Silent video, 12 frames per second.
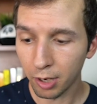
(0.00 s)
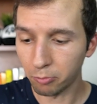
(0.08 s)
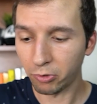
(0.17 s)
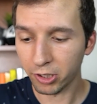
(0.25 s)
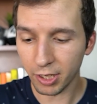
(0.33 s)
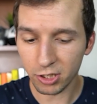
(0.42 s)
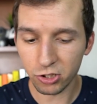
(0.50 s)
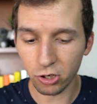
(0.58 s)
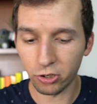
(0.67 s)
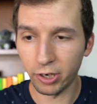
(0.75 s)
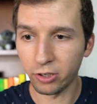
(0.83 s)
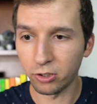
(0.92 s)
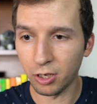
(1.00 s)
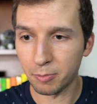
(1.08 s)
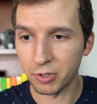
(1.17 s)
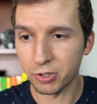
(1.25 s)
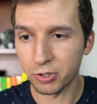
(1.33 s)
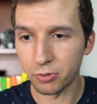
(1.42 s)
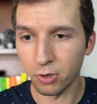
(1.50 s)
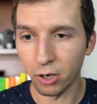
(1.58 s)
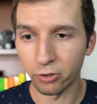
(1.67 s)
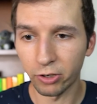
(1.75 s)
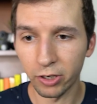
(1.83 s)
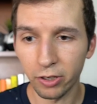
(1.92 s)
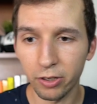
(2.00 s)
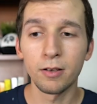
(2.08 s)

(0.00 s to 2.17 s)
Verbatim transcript: and bring that shutter angle up to two hundred.